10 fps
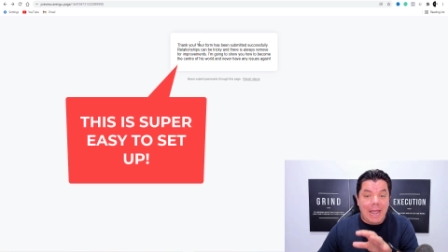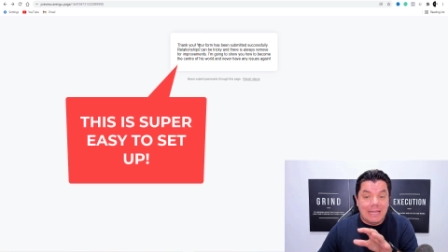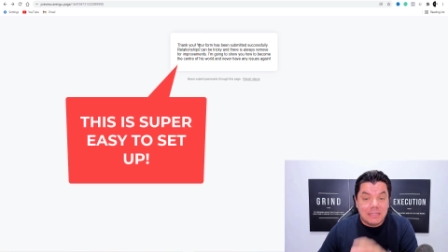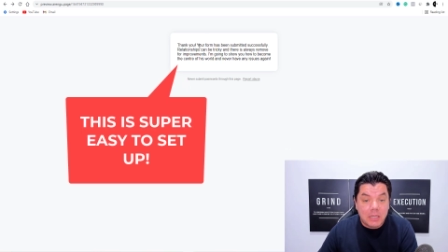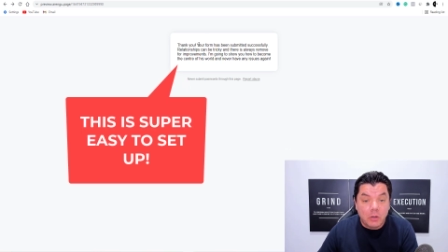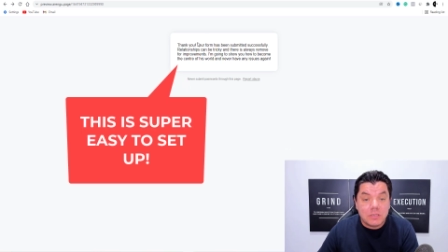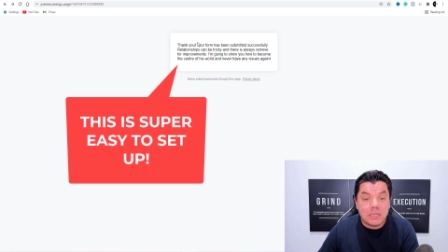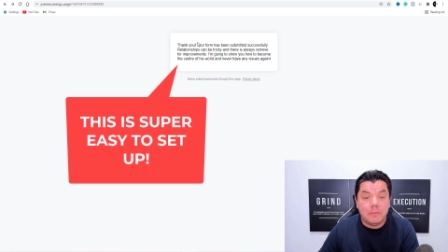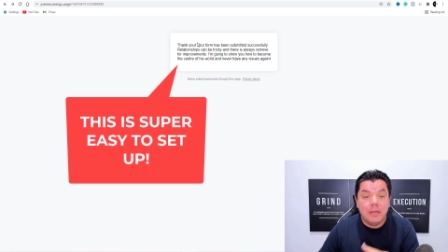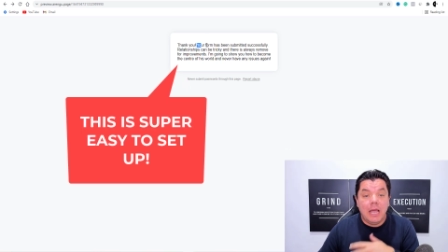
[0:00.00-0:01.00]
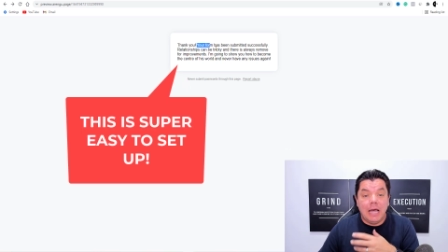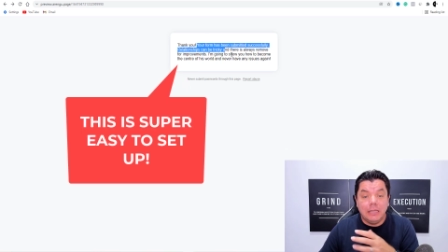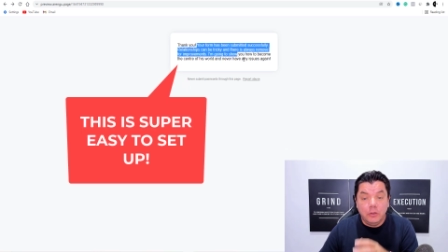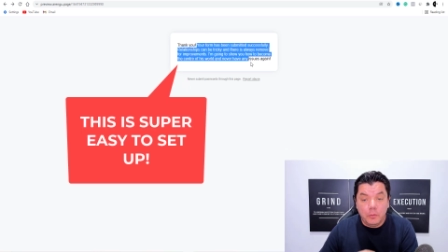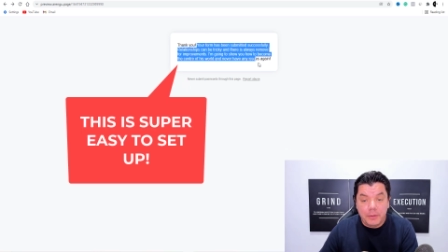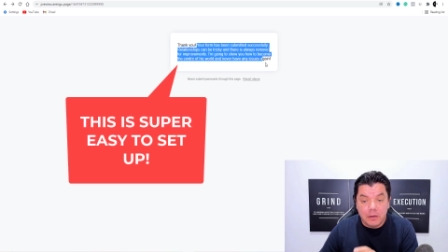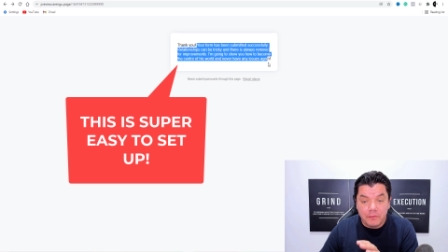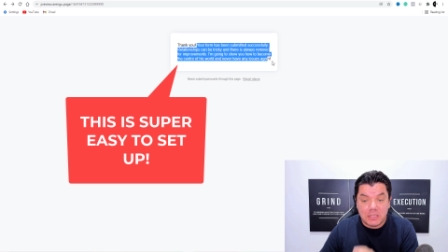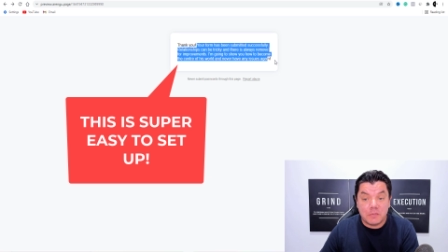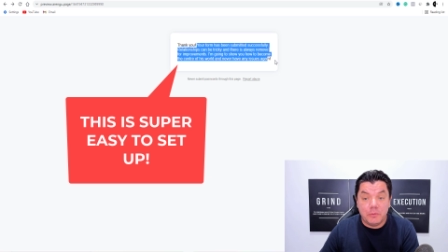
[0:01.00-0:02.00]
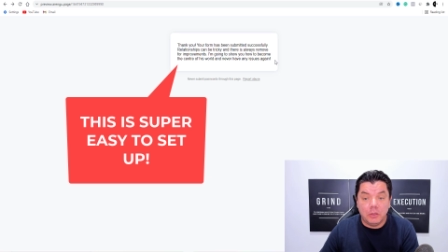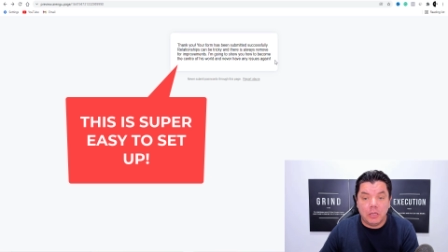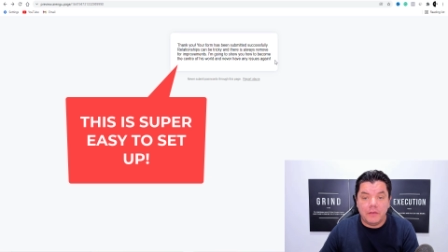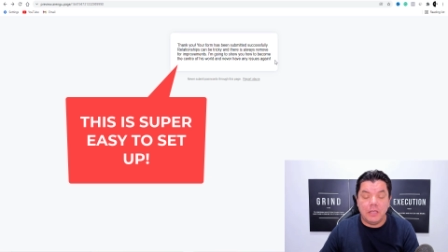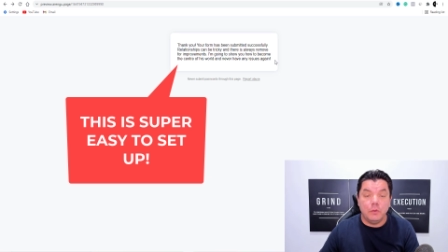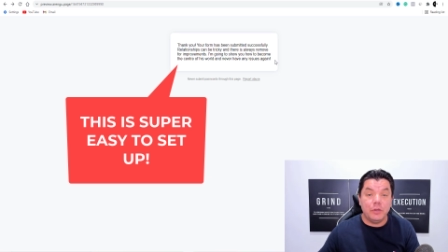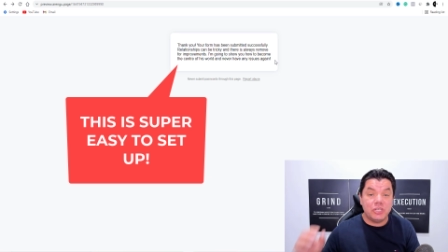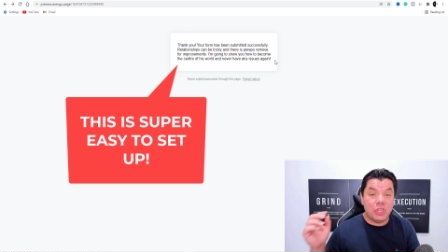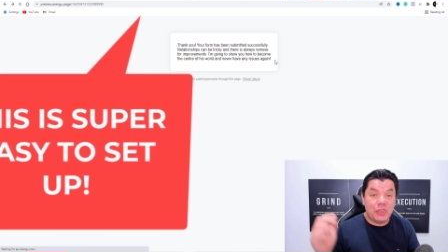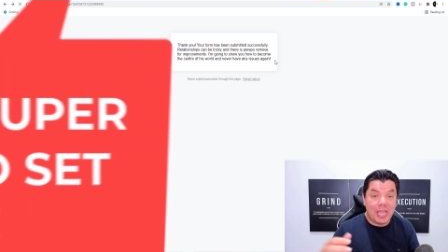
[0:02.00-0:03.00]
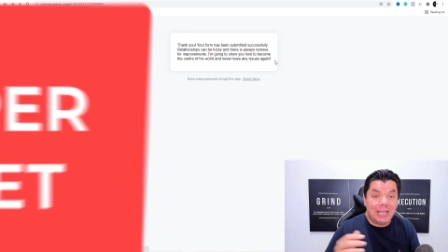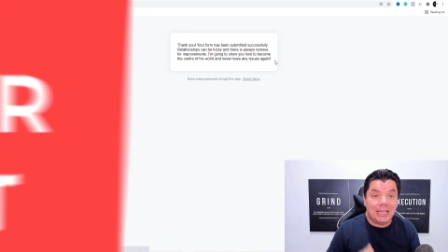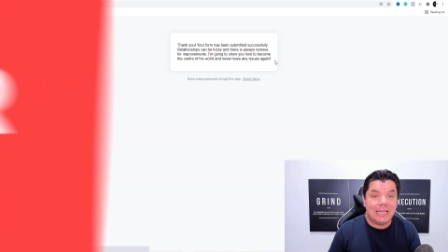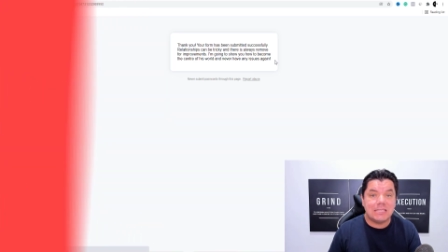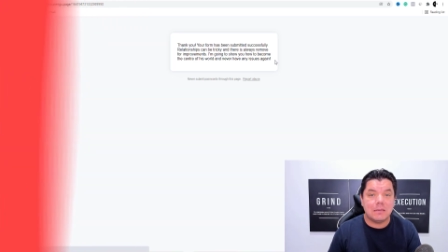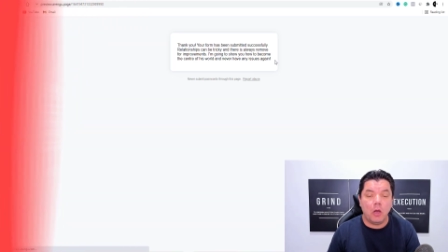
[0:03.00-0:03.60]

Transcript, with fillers: and tells them a little bit of a spiel over here, which then leads them